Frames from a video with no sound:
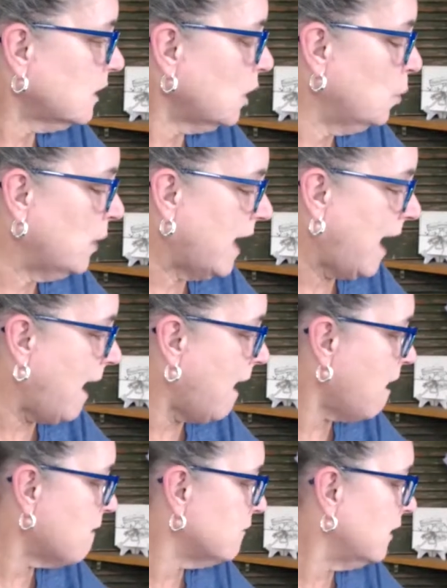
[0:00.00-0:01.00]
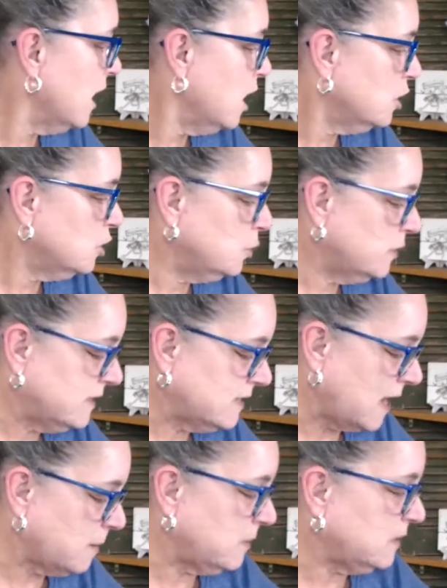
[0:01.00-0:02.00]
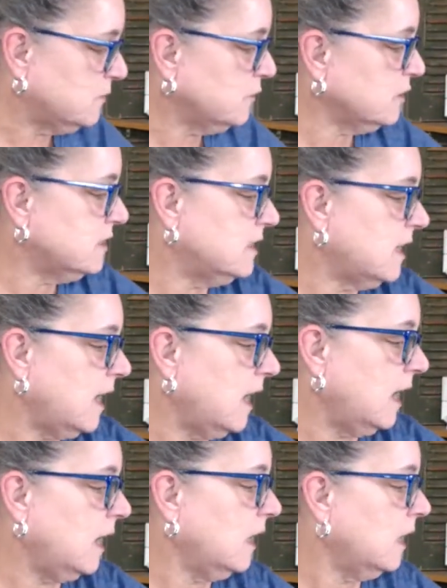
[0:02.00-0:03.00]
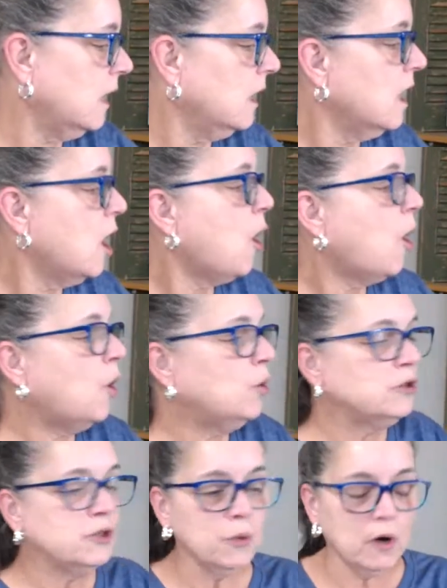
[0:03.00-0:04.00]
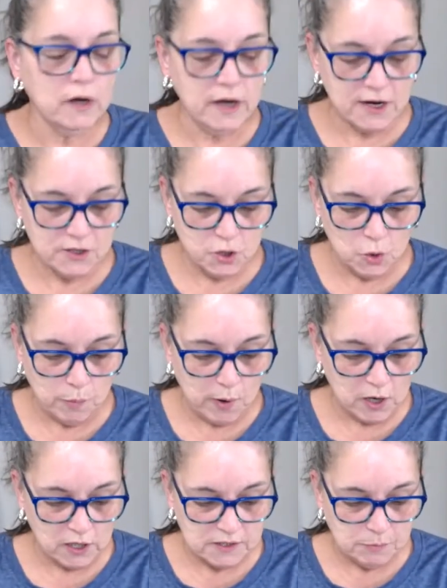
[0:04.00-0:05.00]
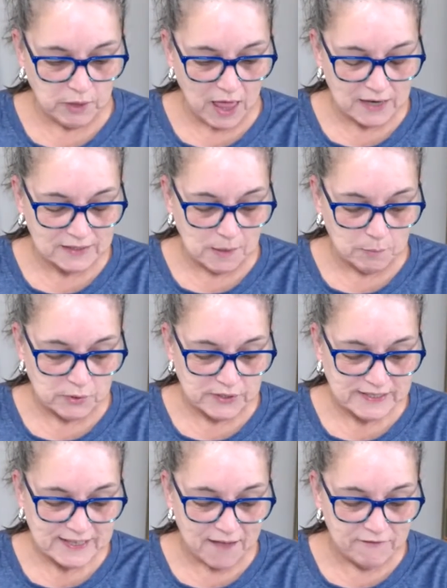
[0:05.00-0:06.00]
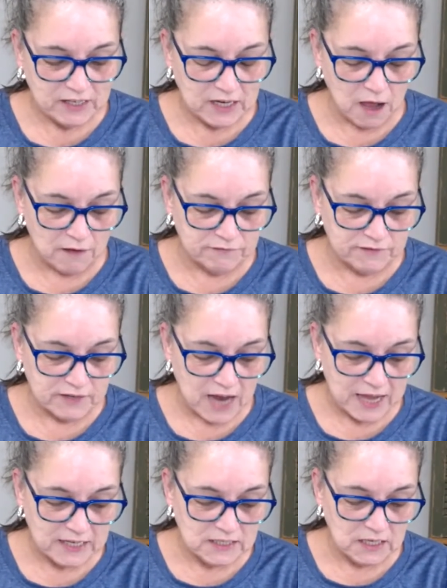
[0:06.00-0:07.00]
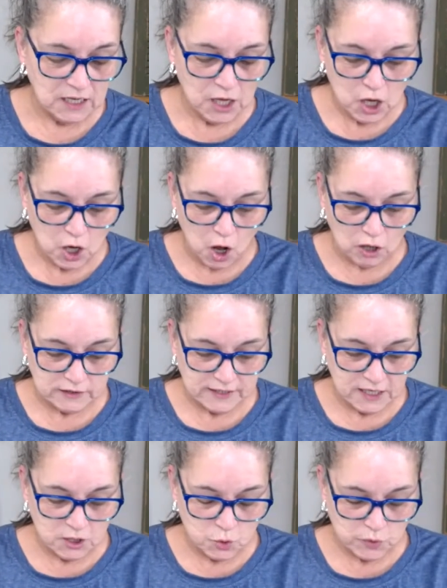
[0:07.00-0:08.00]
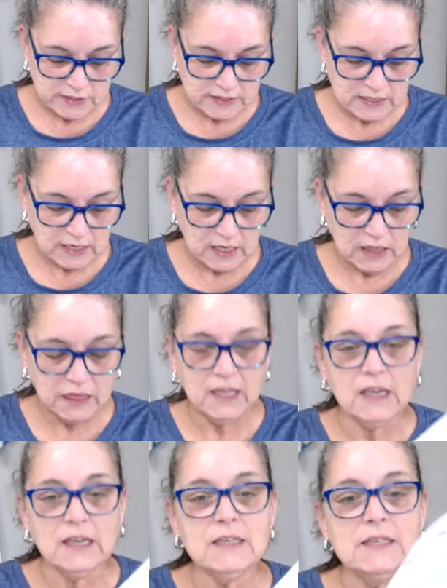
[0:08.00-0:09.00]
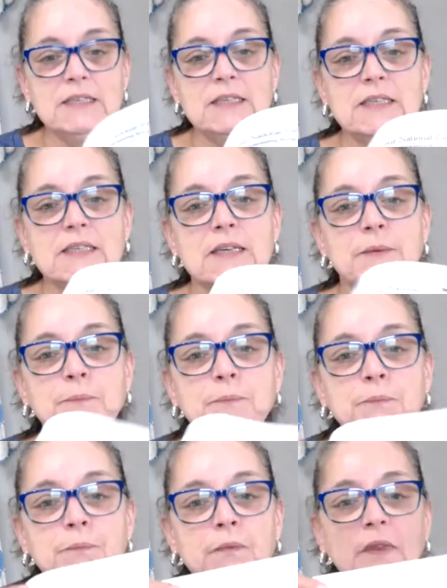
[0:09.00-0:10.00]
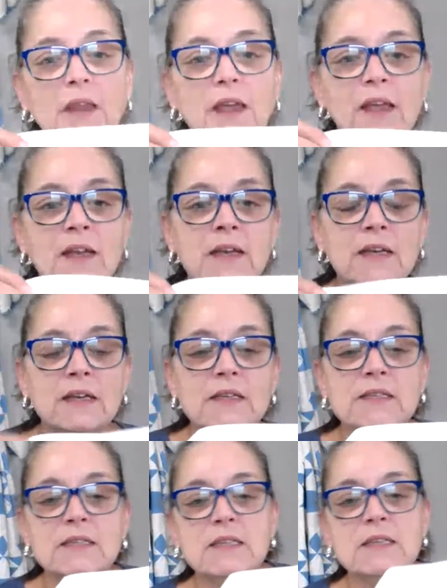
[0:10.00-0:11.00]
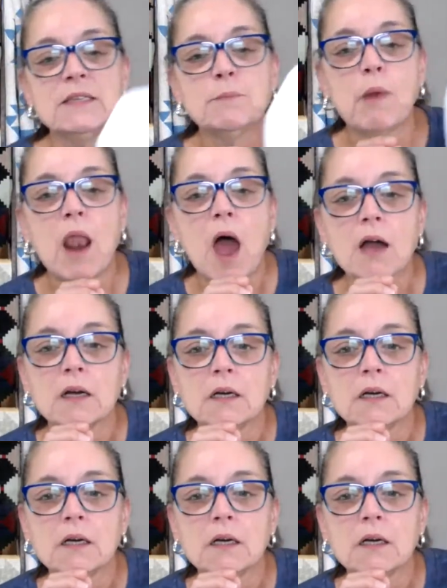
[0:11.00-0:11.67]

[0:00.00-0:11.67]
we have new assignment for today. Ode to Our National Parks, block number 7 of 9, called Interesting Things. And it is this block.